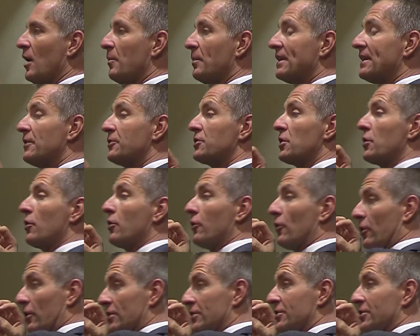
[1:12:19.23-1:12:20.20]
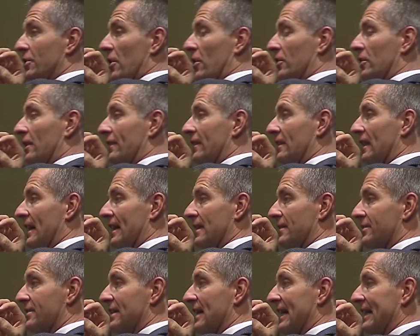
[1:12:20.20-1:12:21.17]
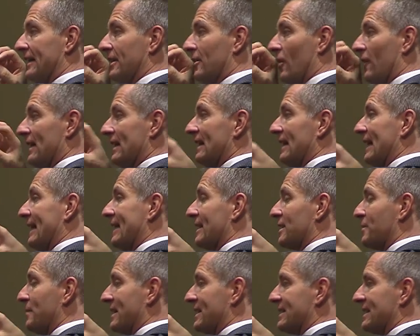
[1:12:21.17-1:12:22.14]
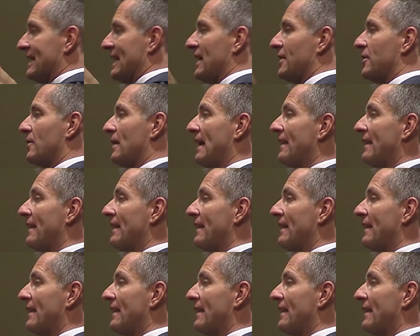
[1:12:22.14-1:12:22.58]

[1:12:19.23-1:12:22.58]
But there's a third star along the line of sight, and all that light gets mixed together,